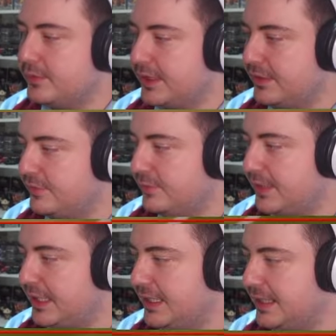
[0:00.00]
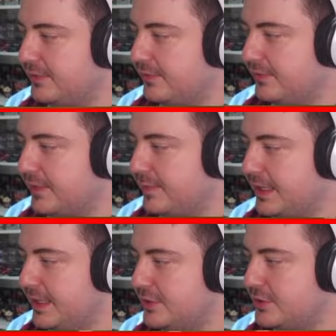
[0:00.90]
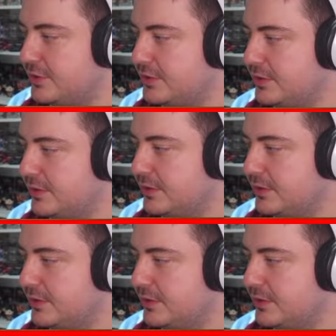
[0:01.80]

getting some highlights of the match.